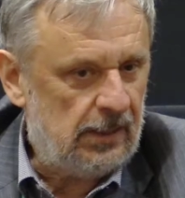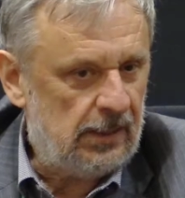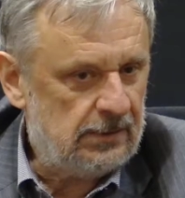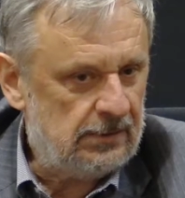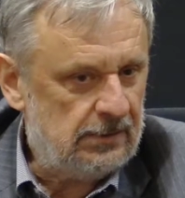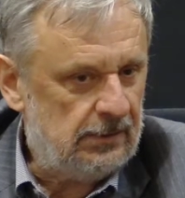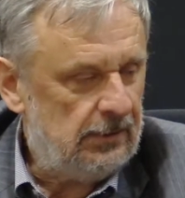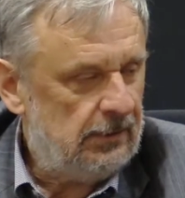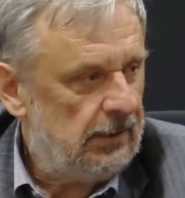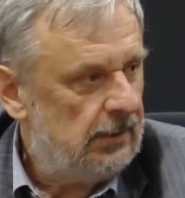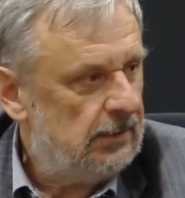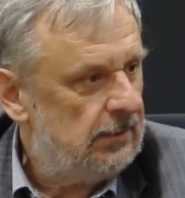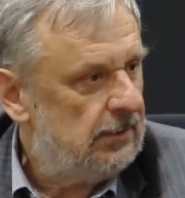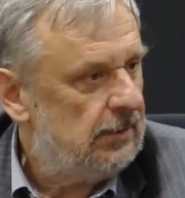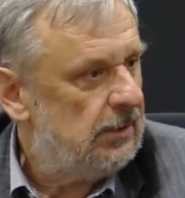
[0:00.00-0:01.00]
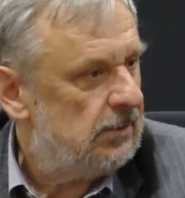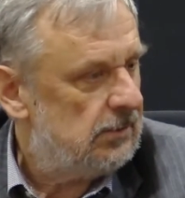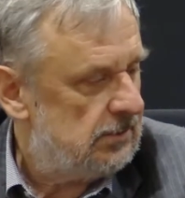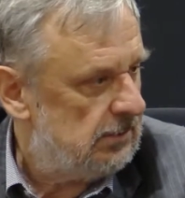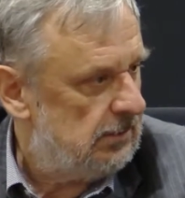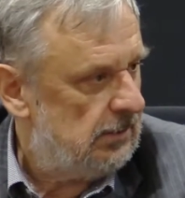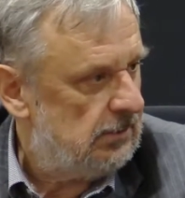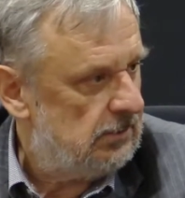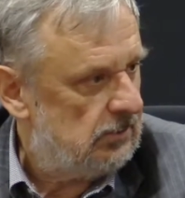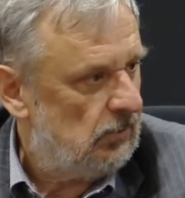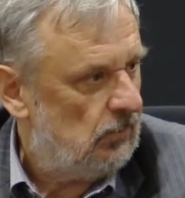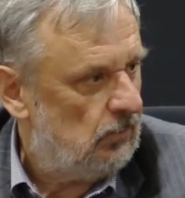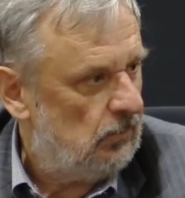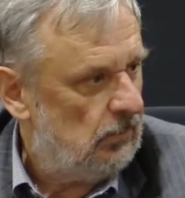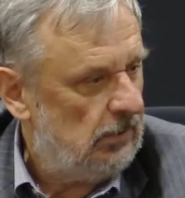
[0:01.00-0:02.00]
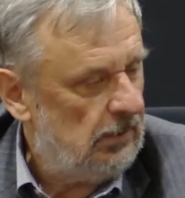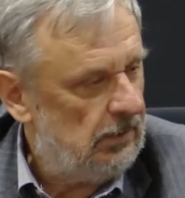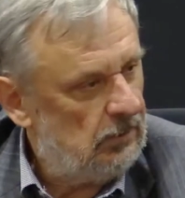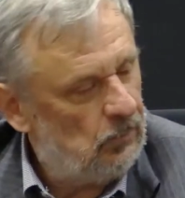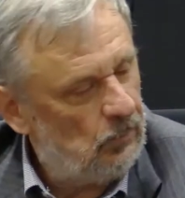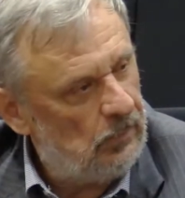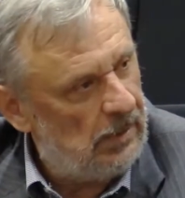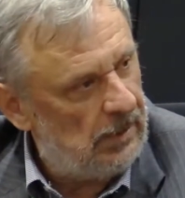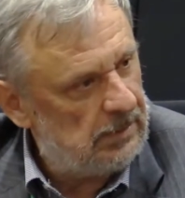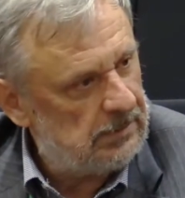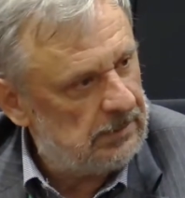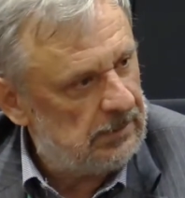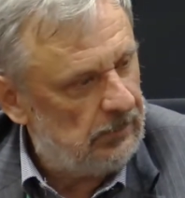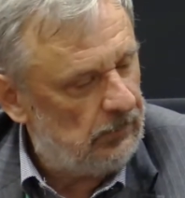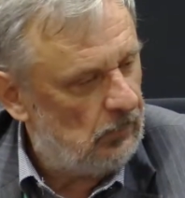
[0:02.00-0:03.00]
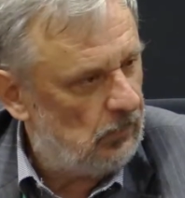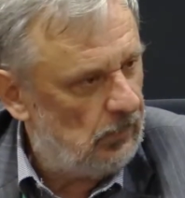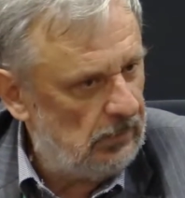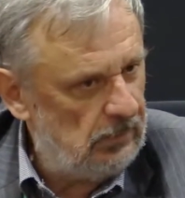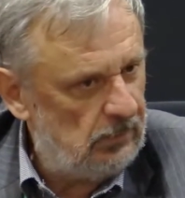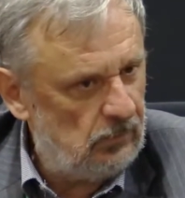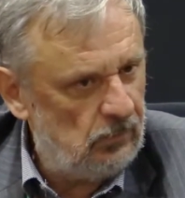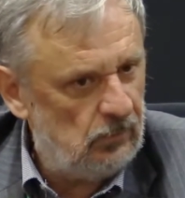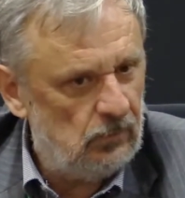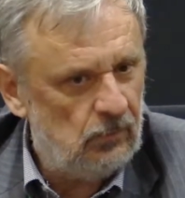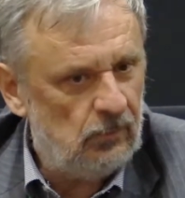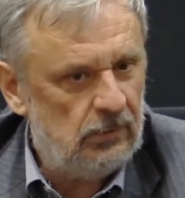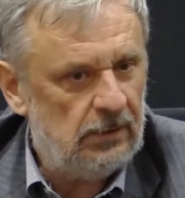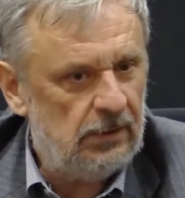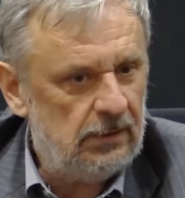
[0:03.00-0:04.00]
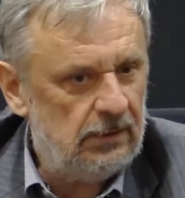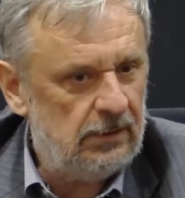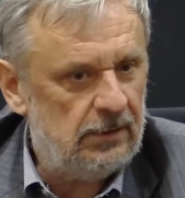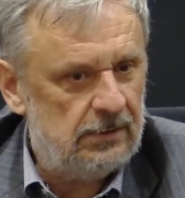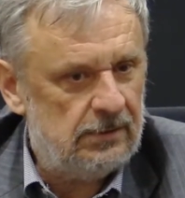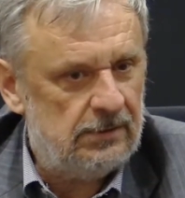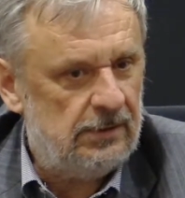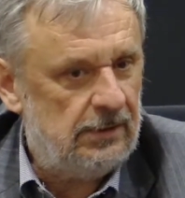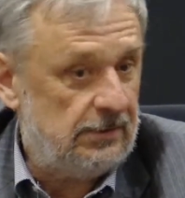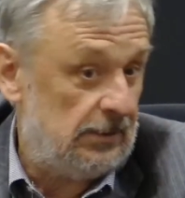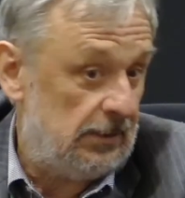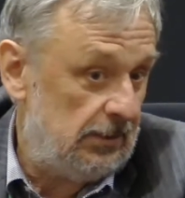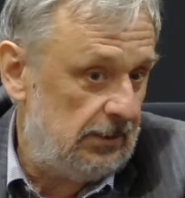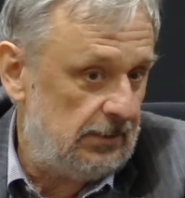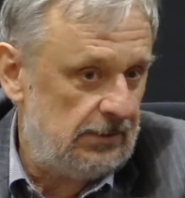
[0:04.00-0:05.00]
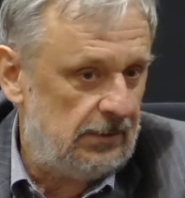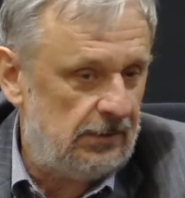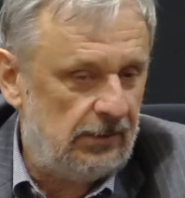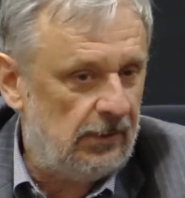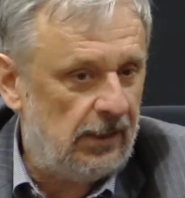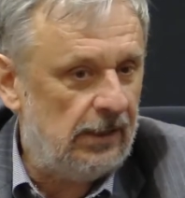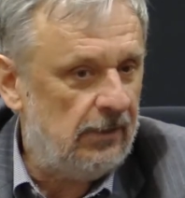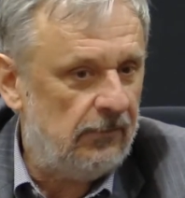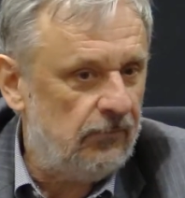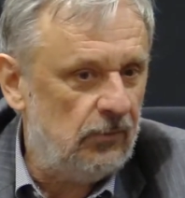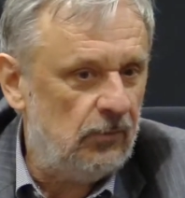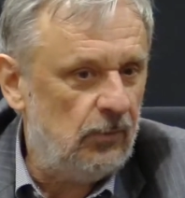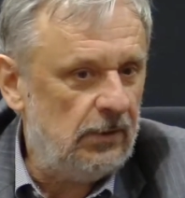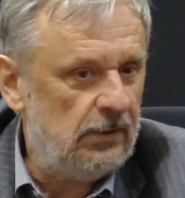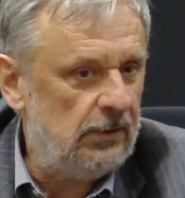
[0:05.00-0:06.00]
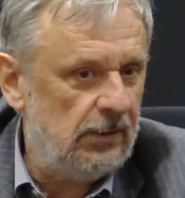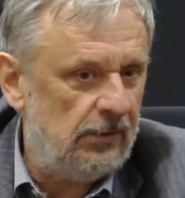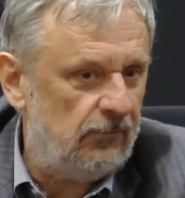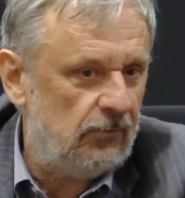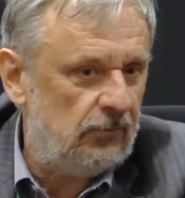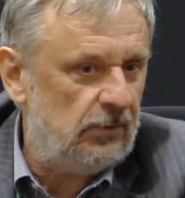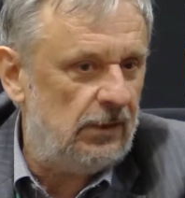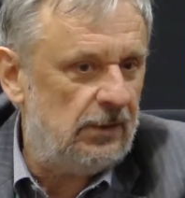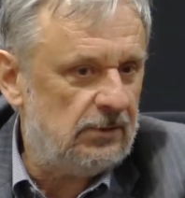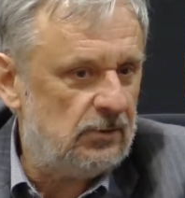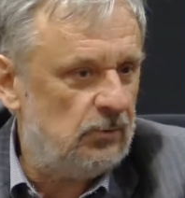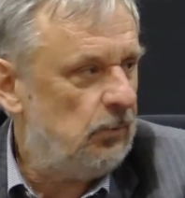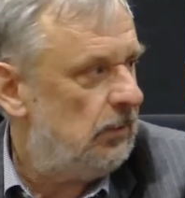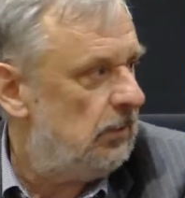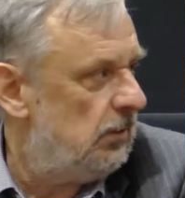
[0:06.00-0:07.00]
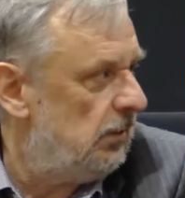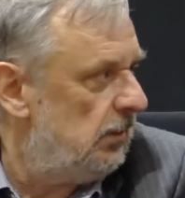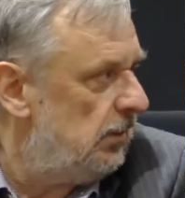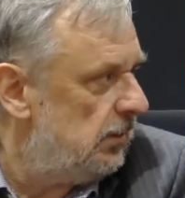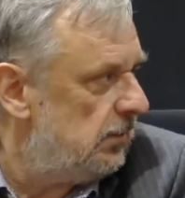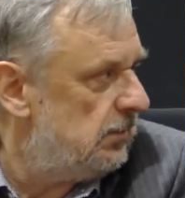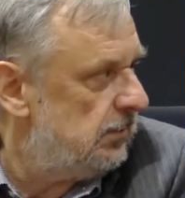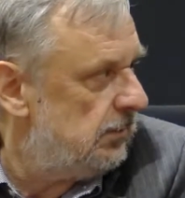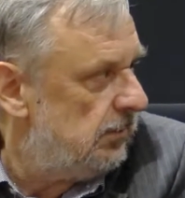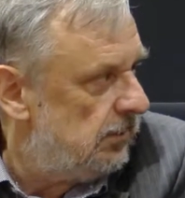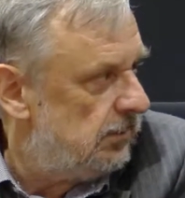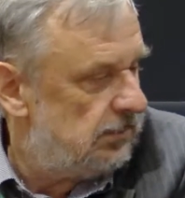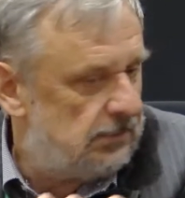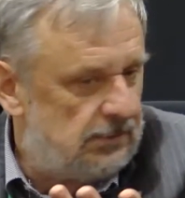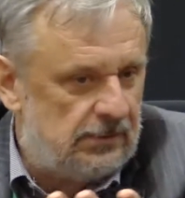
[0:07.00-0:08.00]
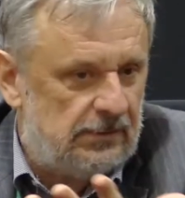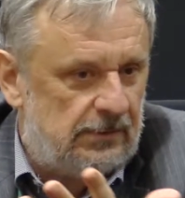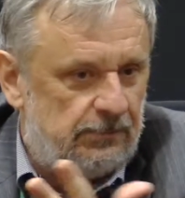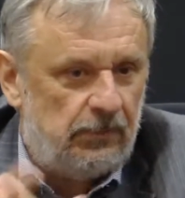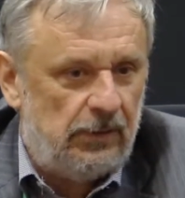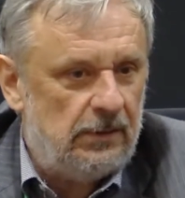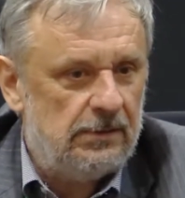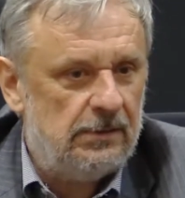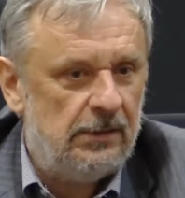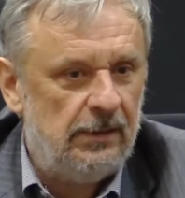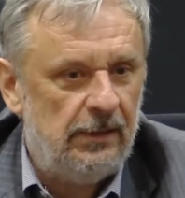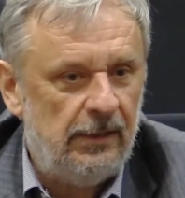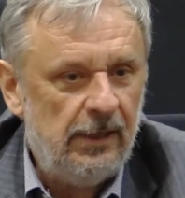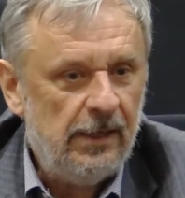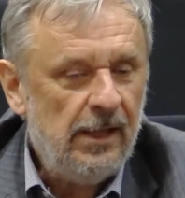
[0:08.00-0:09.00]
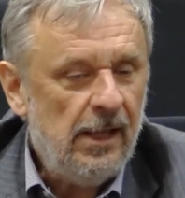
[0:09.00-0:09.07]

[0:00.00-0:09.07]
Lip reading: casted on Thursdays only. And we asked him, why did you do it on Thursdays? And he said, I have no idea. For the last 20 years, this is basically